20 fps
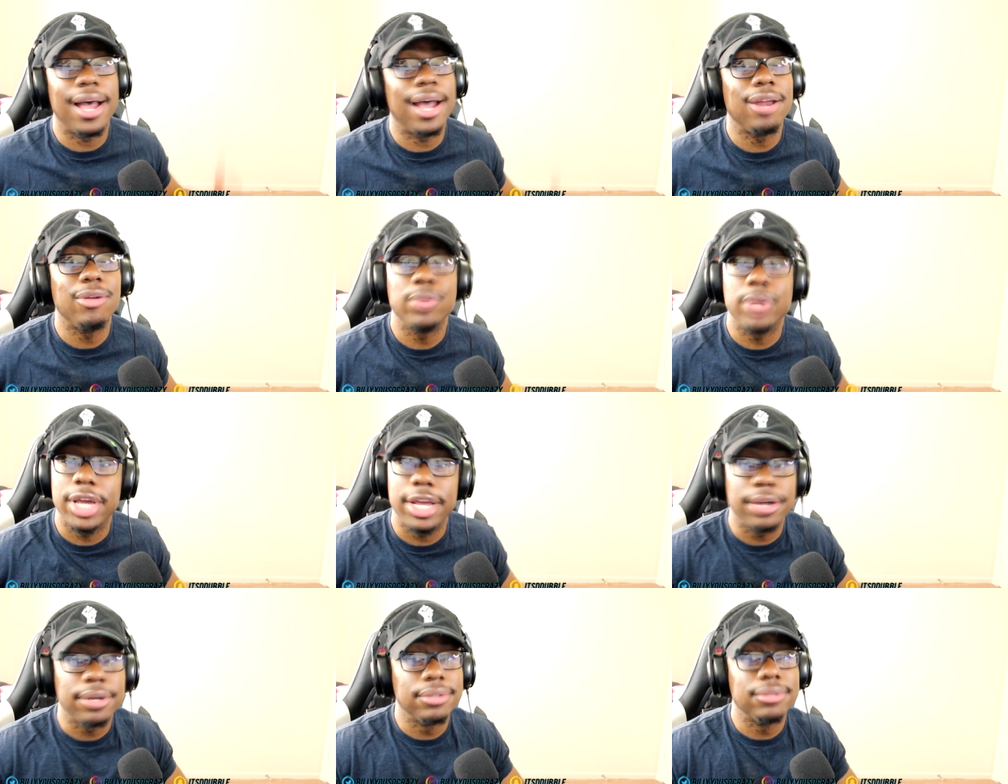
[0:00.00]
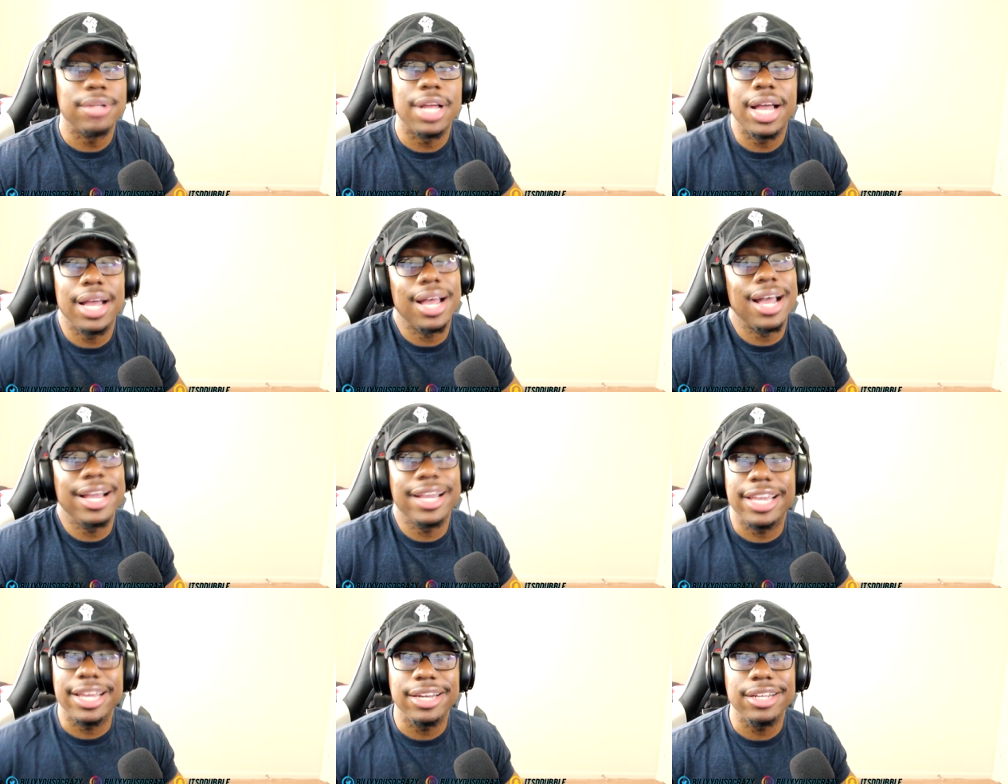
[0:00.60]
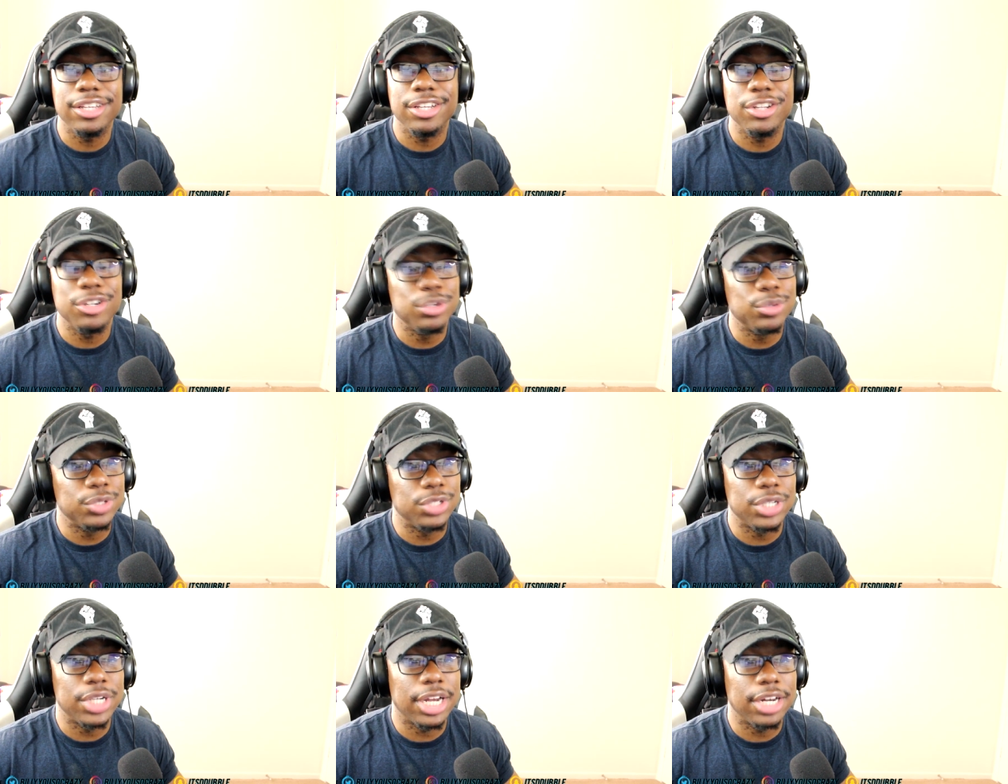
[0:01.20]
I don't care. I, I, get it. You do
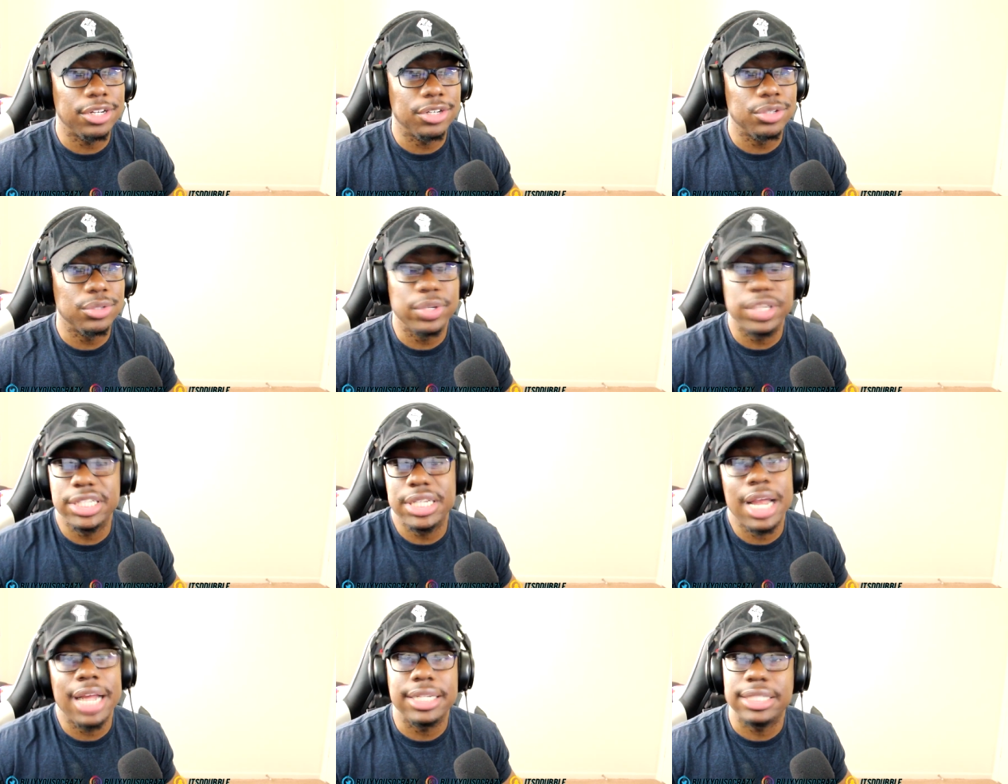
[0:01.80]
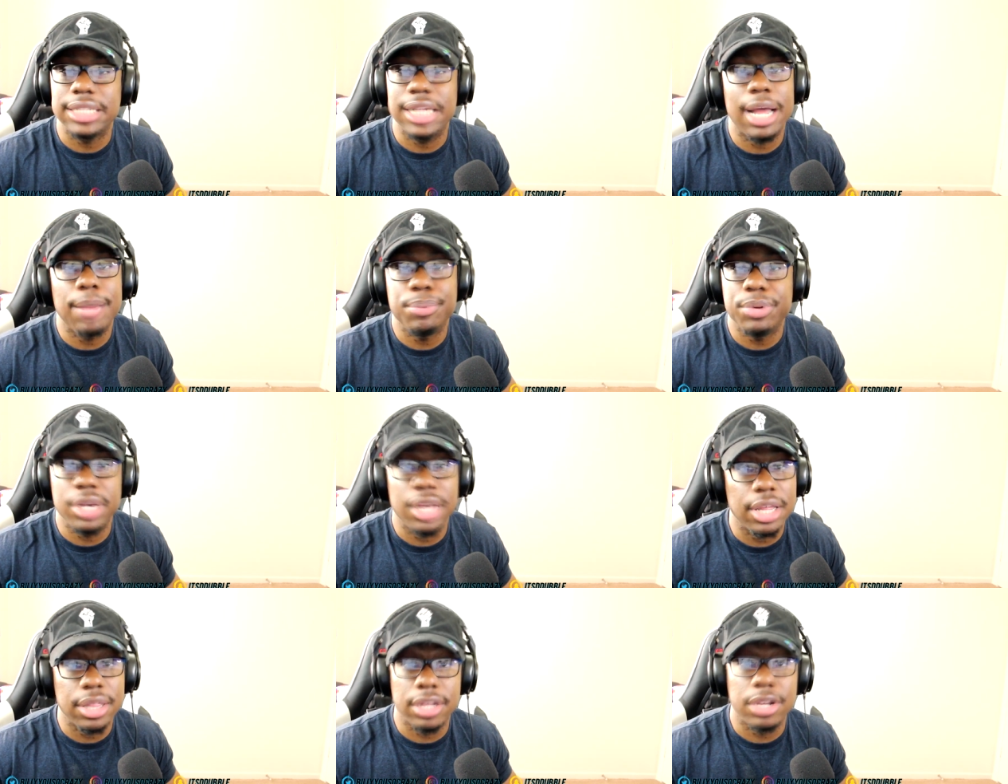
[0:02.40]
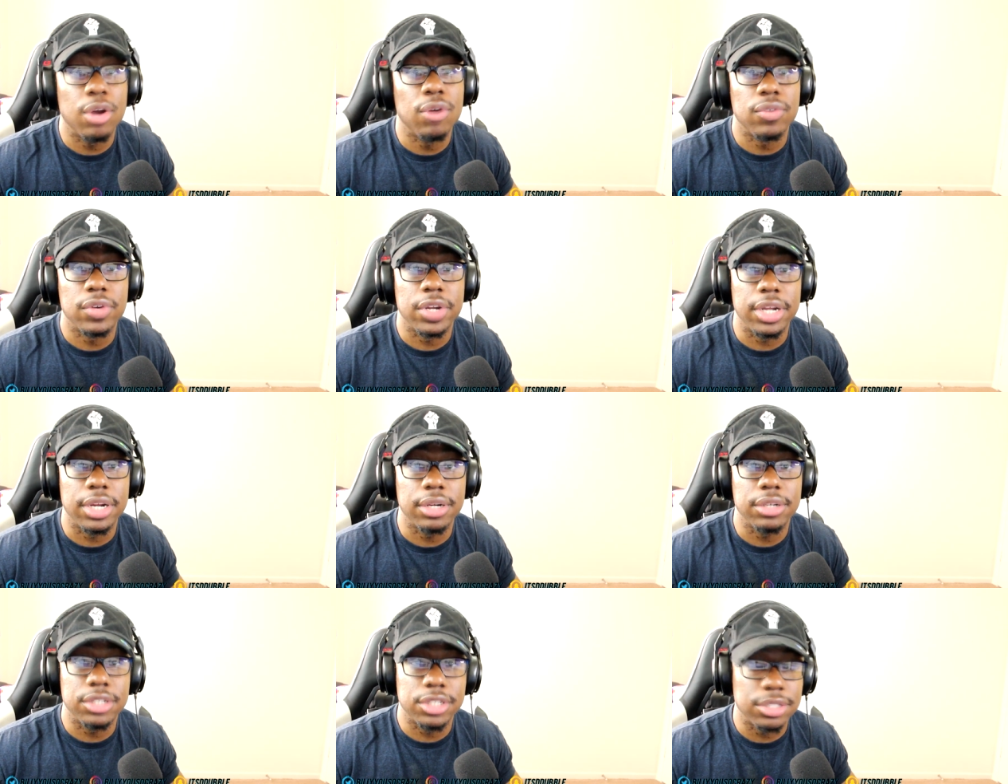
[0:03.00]
what you got to do. It's not stopping nothing over
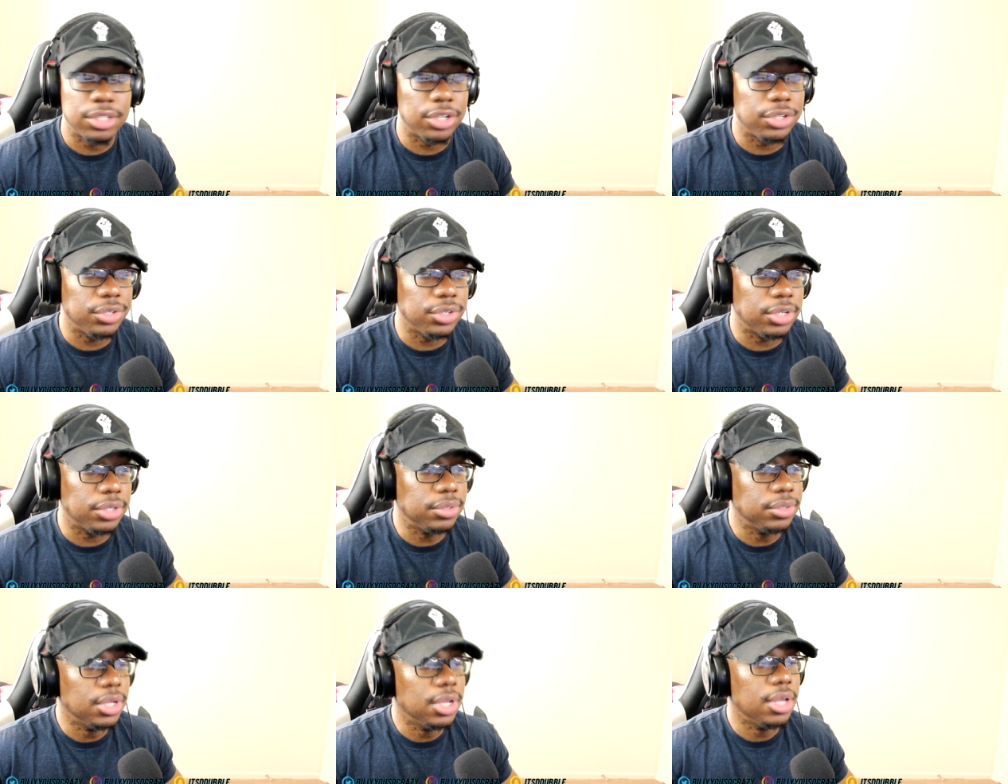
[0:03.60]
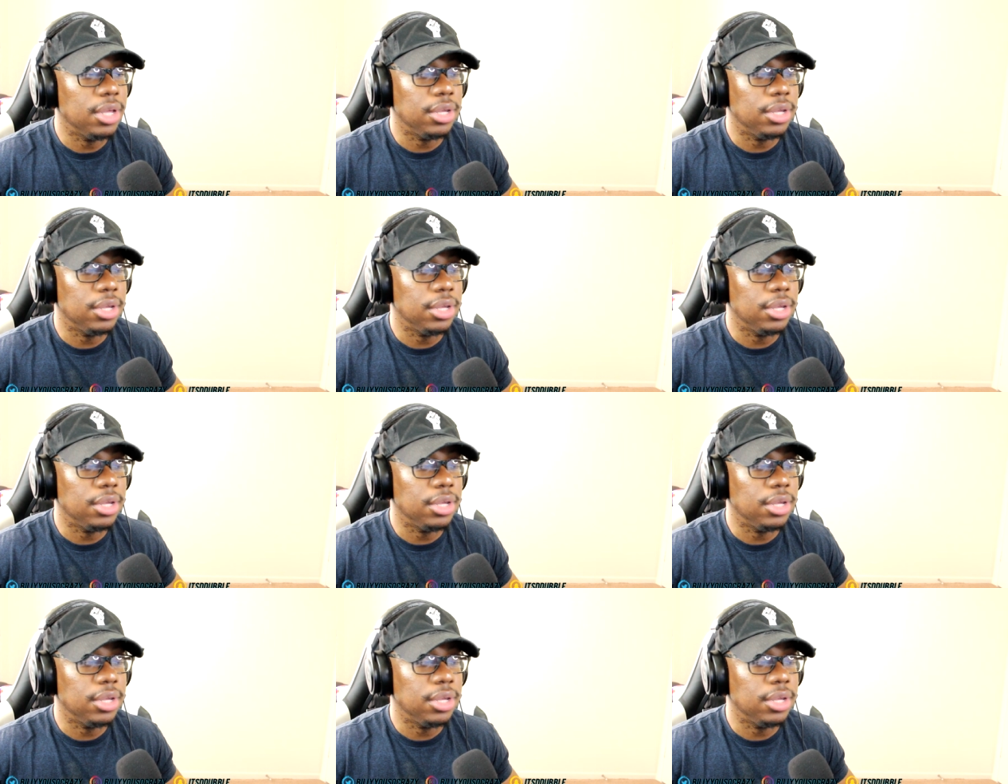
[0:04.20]
here, just so you know.